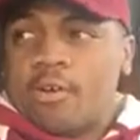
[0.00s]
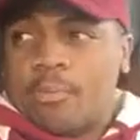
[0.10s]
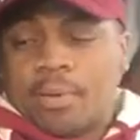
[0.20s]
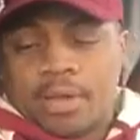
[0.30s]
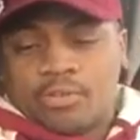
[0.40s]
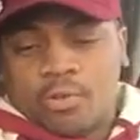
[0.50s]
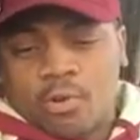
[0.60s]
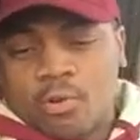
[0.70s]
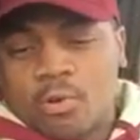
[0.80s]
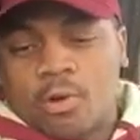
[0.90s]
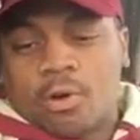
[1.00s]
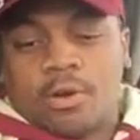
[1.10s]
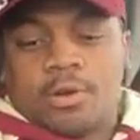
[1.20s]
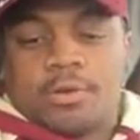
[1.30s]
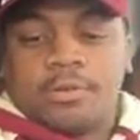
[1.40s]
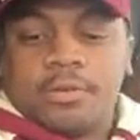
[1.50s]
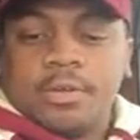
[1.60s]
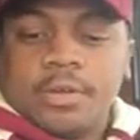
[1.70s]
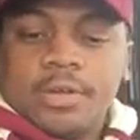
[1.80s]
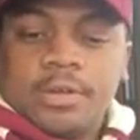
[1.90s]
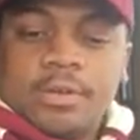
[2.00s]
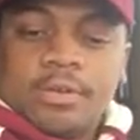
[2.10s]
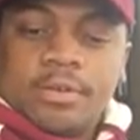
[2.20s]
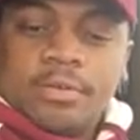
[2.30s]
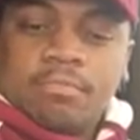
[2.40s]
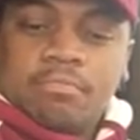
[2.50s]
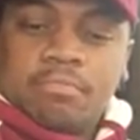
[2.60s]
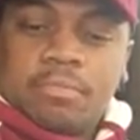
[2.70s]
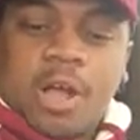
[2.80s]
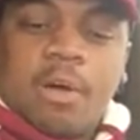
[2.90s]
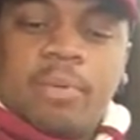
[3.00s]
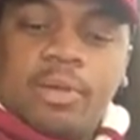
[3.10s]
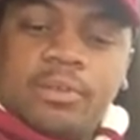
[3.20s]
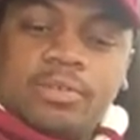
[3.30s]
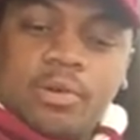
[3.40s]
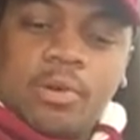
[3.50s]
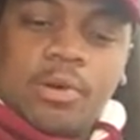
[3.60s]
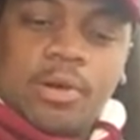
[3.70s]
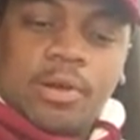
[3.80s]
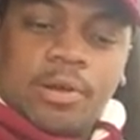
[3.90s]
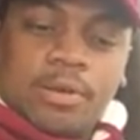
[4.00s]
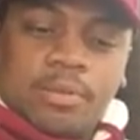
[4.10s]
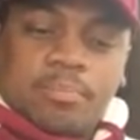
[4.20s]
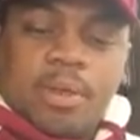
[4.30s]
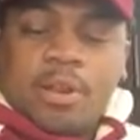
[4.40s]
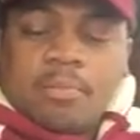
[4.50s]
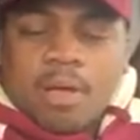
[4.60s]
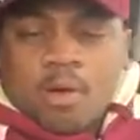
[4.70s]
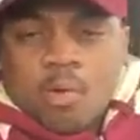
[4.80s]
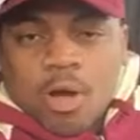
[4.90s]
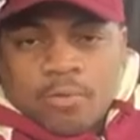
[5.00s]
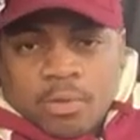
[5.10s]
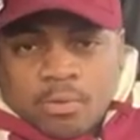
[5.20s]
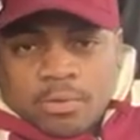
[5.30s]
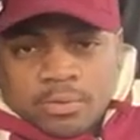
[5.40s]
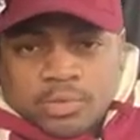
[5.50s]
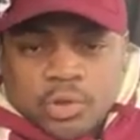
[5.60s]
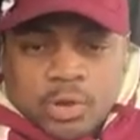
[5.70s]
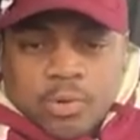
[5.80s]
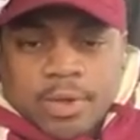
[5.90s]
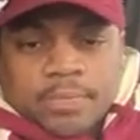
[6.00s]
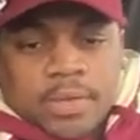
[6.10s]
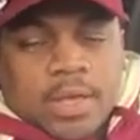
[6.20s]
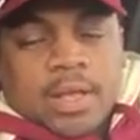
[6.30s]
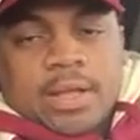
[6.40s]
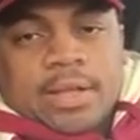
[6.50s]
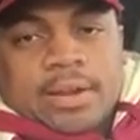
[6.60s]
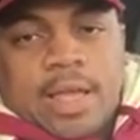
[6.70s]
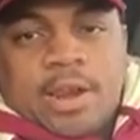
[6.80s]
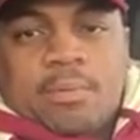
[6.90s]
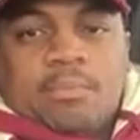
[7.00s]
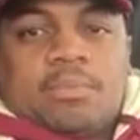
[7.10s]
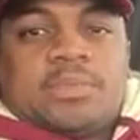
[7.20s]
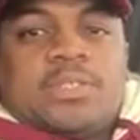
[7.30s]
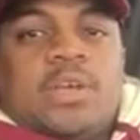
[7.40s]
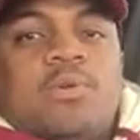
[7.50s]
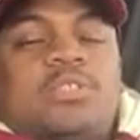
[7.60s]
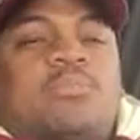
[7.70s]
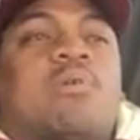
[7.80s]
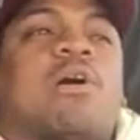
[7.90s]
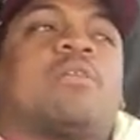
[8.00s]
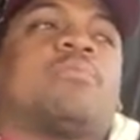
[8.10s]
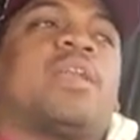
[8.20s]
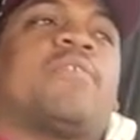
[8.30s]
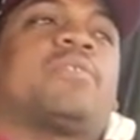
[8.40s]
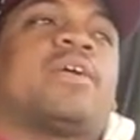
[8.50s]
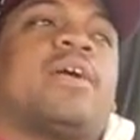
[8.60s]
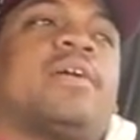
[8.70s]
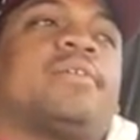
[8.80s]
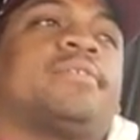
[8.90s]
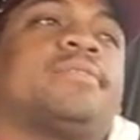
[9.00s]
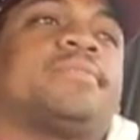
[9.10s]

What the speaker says: or Petro or Cummins or Peterbilt, whoever you truck with, let them see what's the problem and everything,